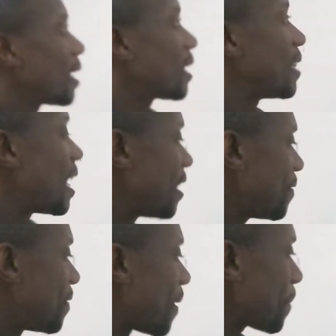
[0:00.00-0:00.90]
the
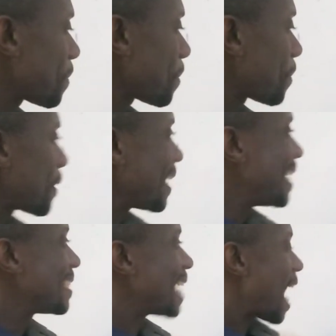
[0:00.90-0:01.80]
liver
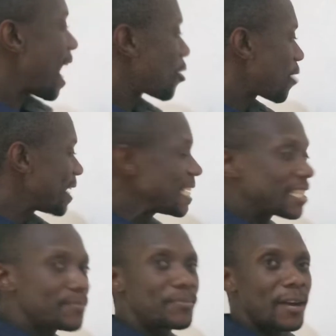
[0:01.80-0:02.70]
is a reddish
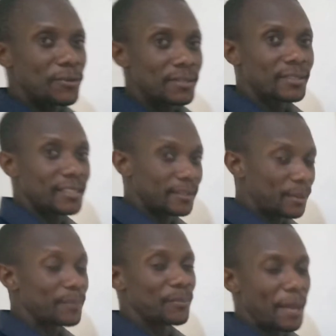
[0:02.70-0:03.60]
brown,
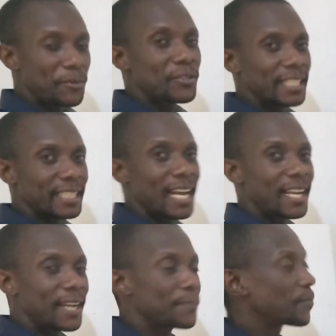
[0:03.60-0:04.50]
I'm using
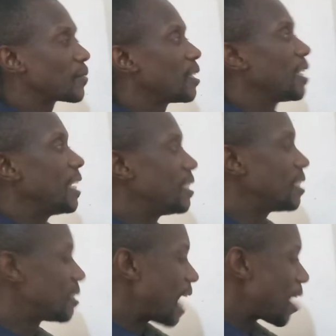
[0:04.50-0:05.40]
color, it
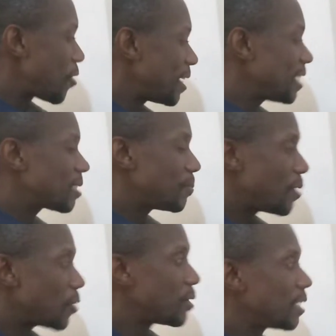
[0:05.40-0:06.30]
is a reddish
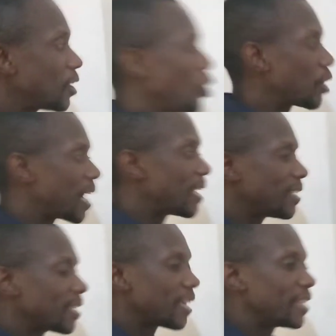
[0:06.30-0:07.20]
brown organ
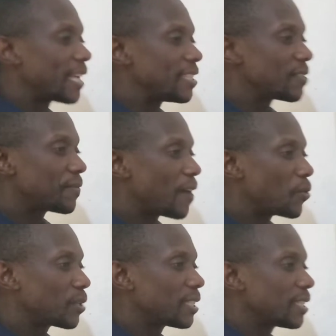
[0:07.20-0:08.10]
that is
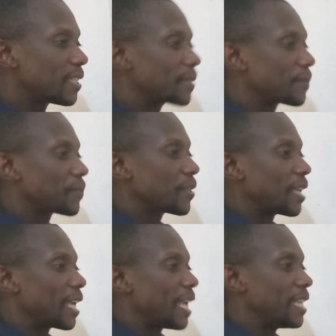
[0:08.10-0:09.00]
found
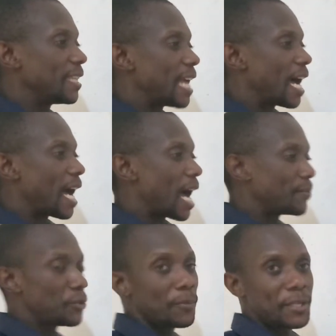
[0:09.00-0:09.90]
in the
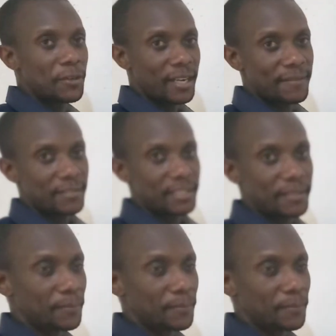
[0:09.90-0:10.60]
abdominal cavity.